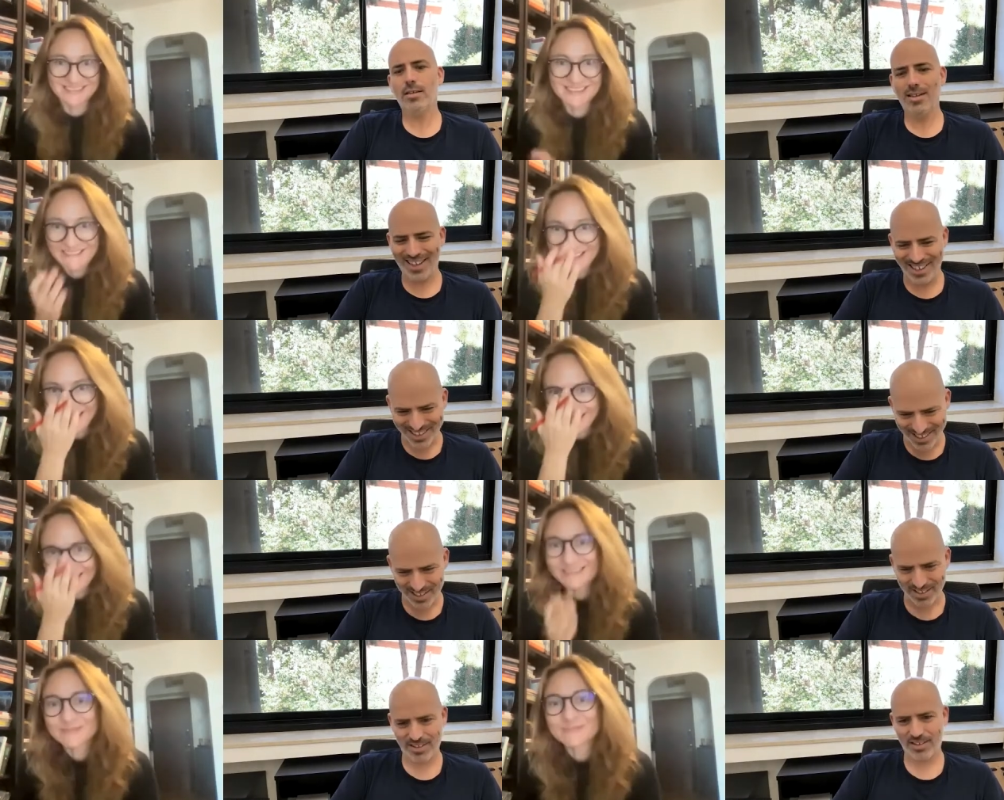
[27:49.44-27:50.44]

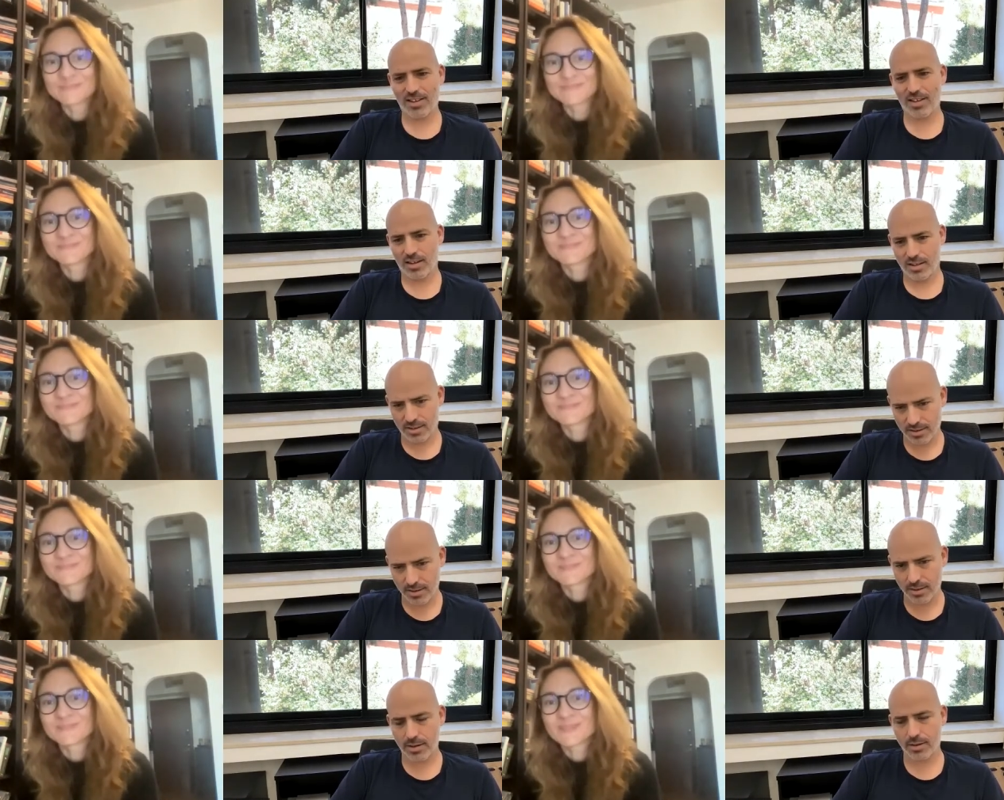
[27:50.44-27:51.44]
Speaker 1: Yes, mm-hmm.
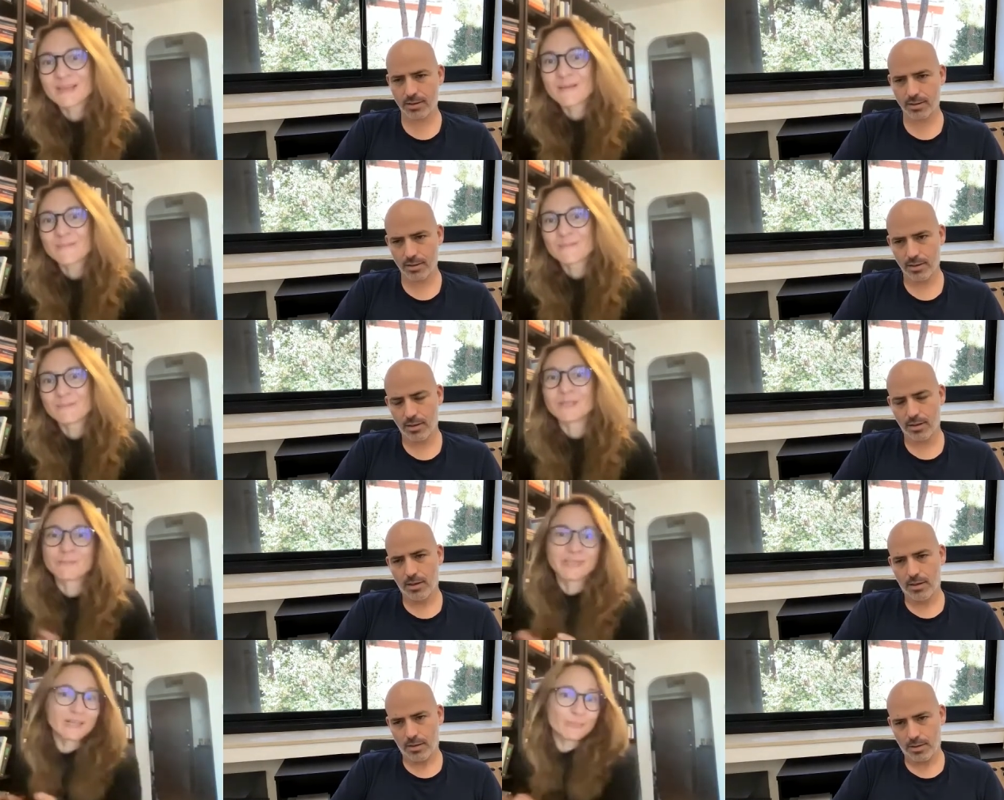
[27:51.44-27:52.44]
yes, yes.
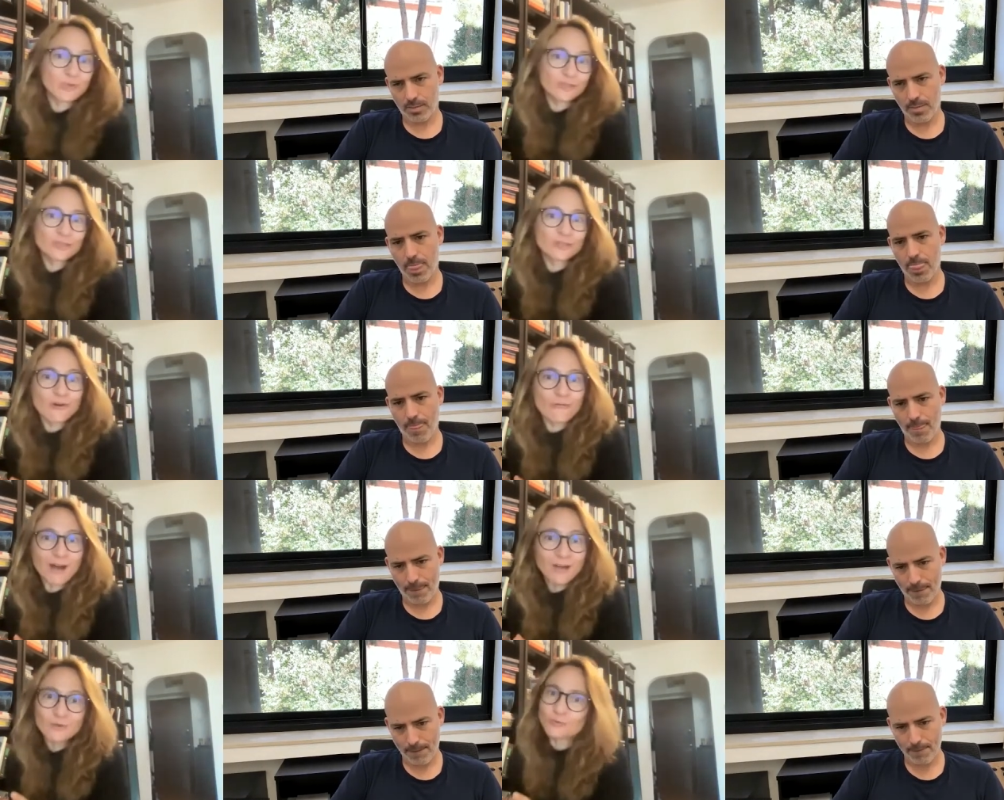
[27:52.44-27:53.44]
But Piotr
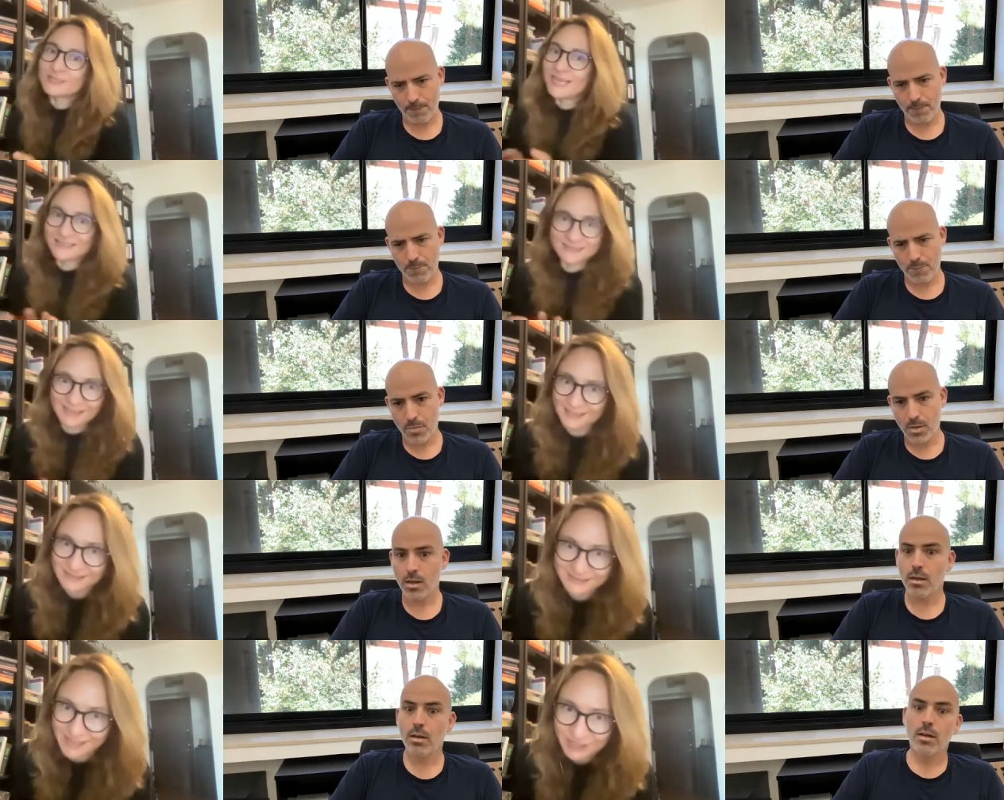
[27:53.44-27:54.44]
Novak, who doesn't
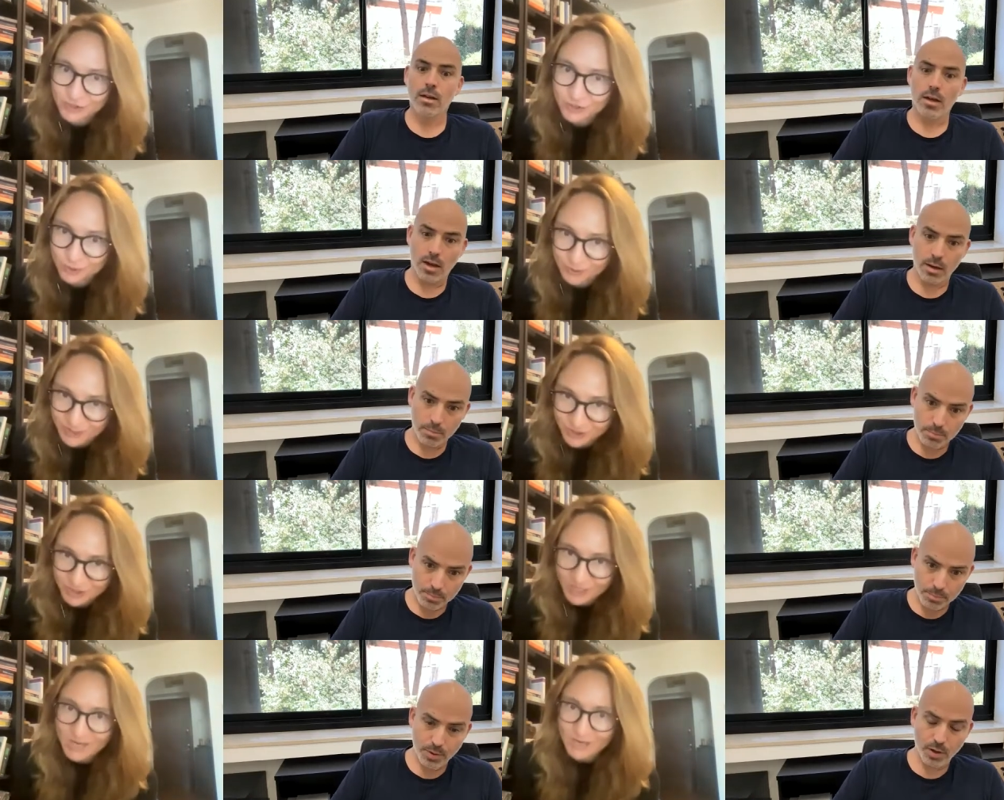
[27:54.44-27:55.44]
understand
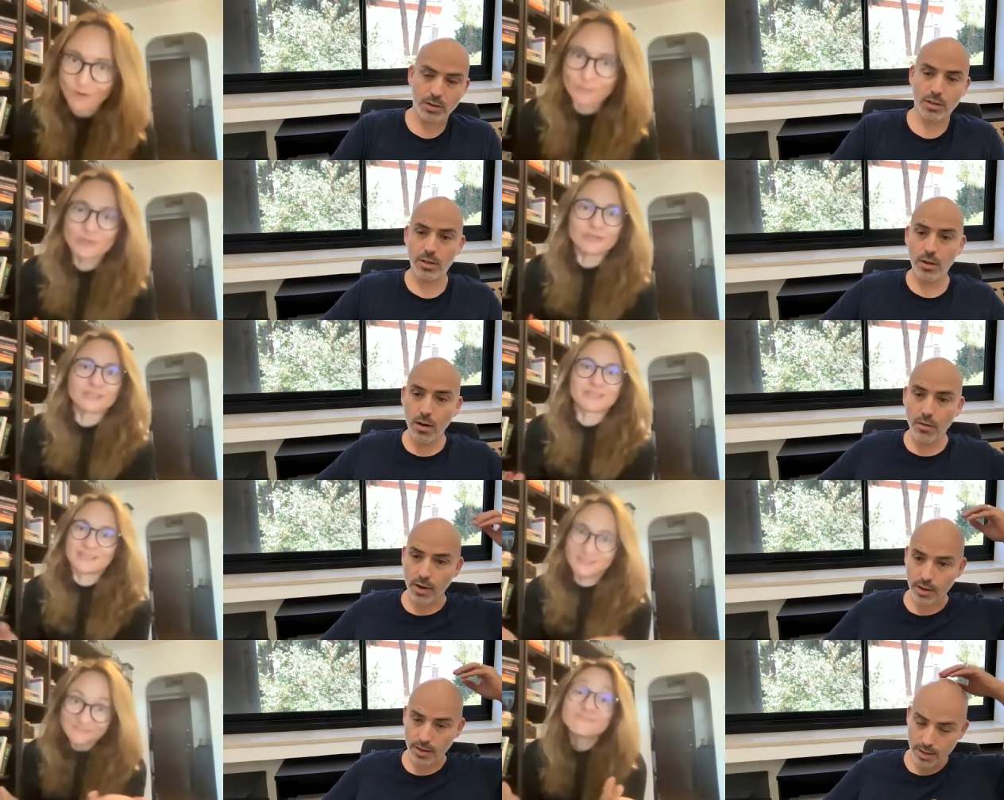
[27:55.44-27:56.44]
Jewish.
Speaker 2: And Piotr community.
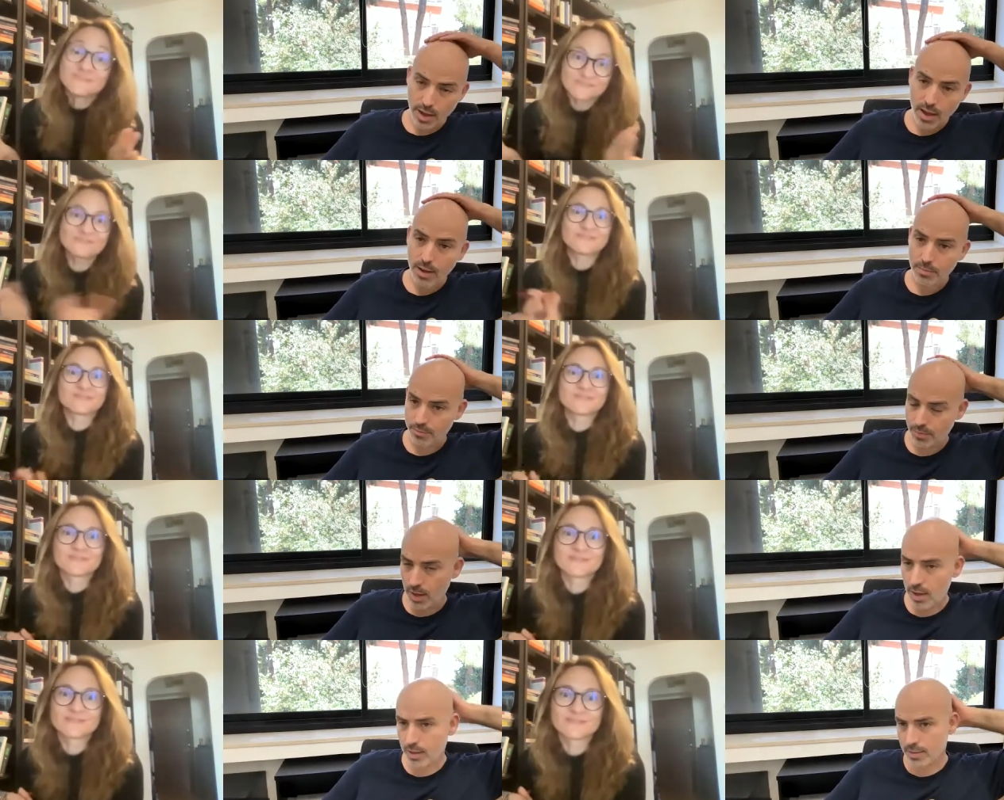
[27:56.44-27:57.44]
Novak, yeah,
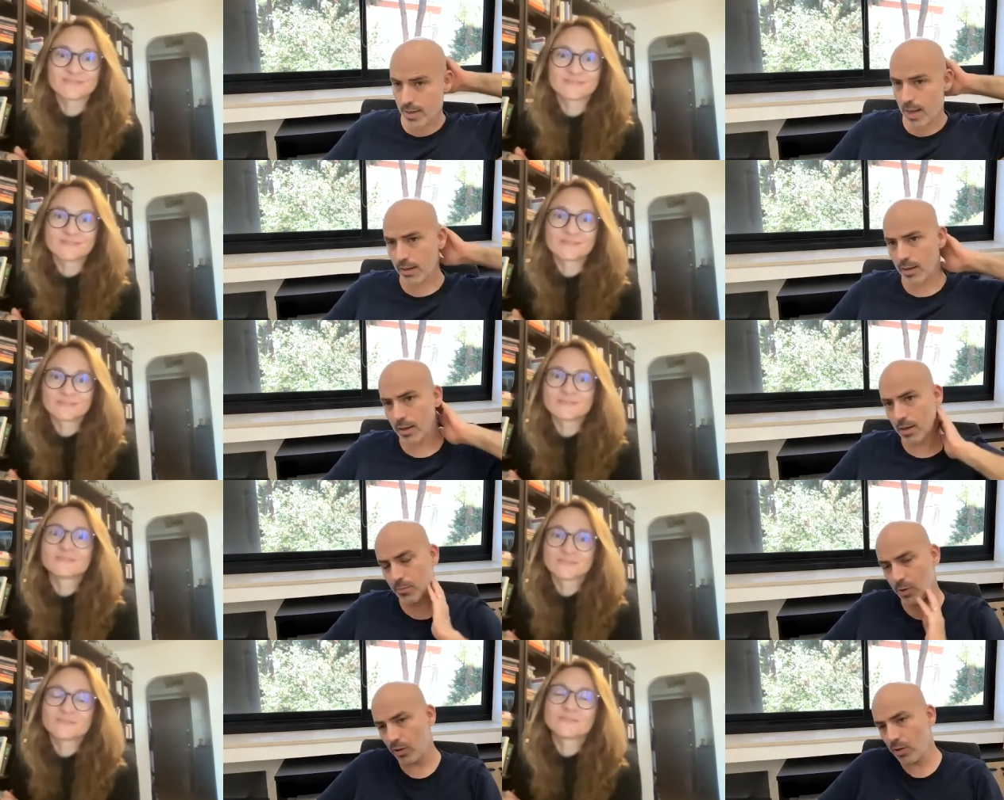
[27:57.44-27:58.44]
yeah,
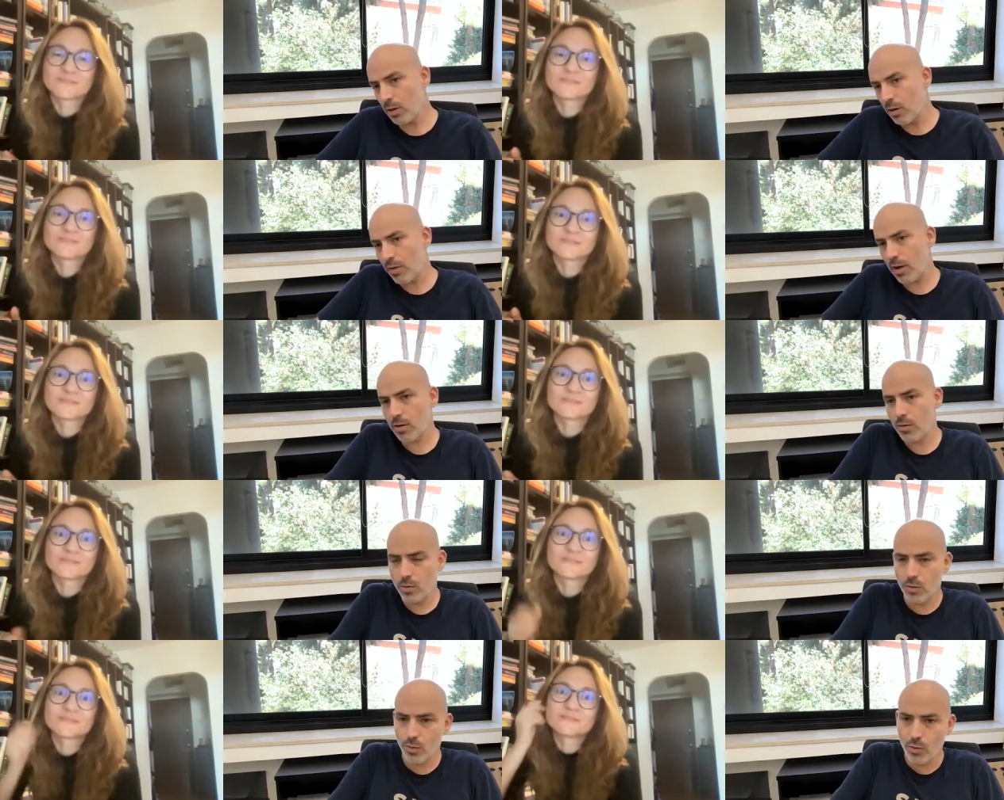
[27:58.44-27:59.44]
exactly. Piotr Novak,
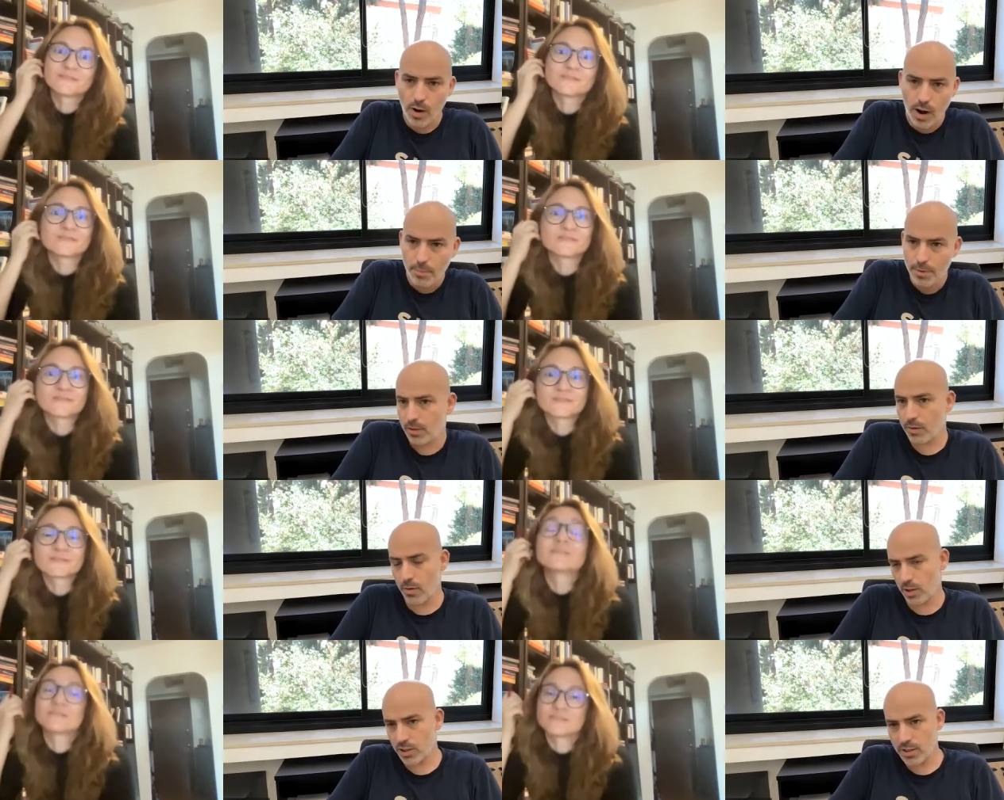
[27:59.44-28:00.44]
who grew up in a Russian